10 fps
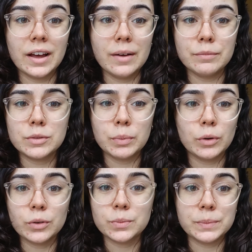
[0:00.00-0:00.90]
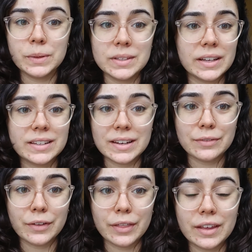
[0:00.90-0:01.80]
sports, music and
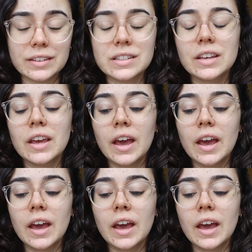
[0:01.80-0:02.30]
different things.